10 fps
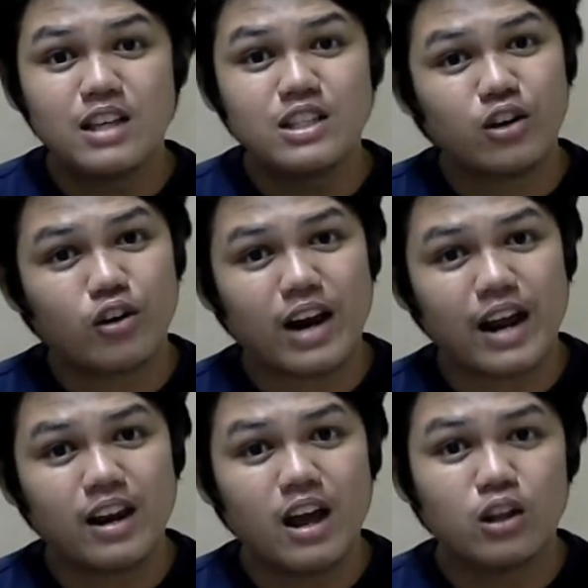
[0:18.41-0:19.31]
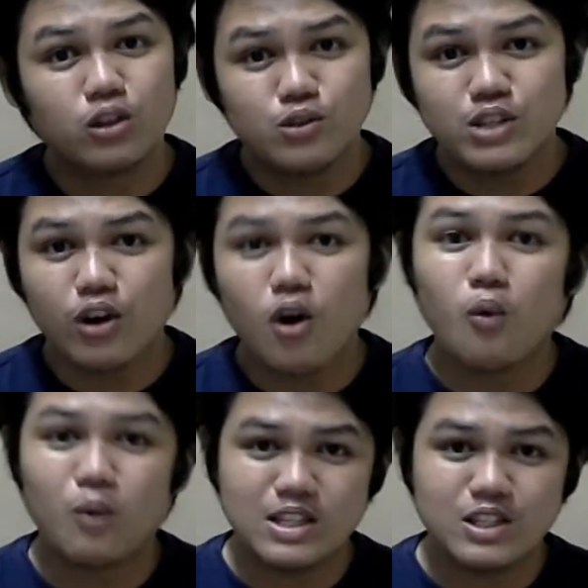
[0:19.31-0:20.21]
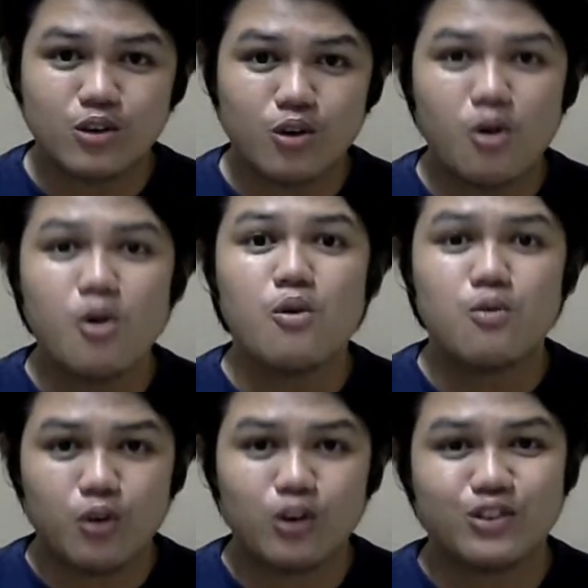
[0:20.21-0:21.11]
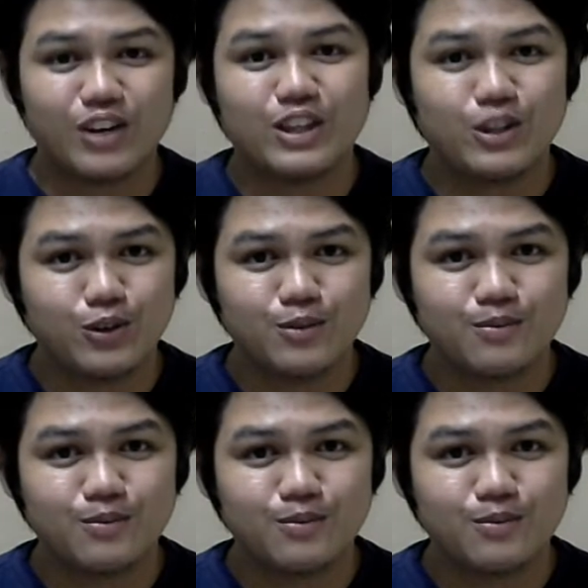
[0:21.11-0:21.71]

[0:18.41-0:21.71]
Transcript: B09201042.